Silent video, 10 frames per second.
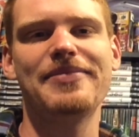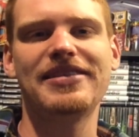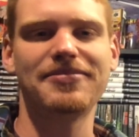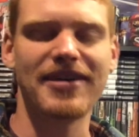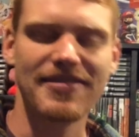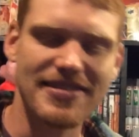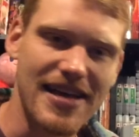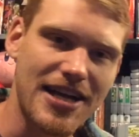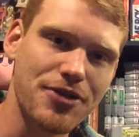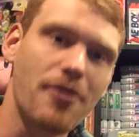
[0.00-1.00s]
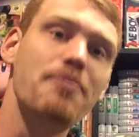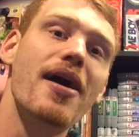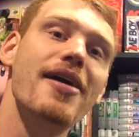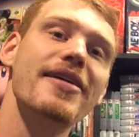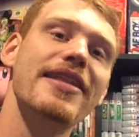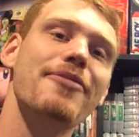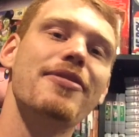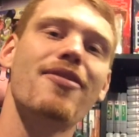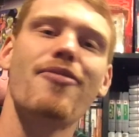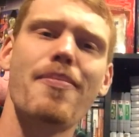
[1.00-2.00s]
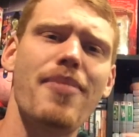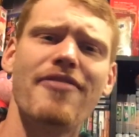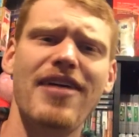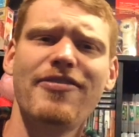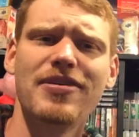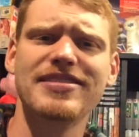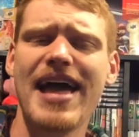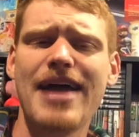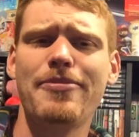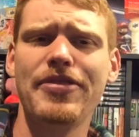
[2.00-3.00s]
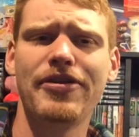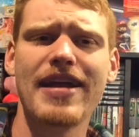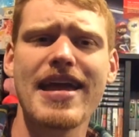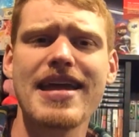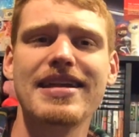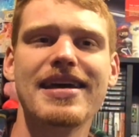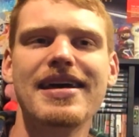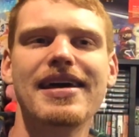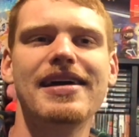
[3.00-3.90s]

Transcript: They made some kind of sexual pun that went above everyone's head when they were 8.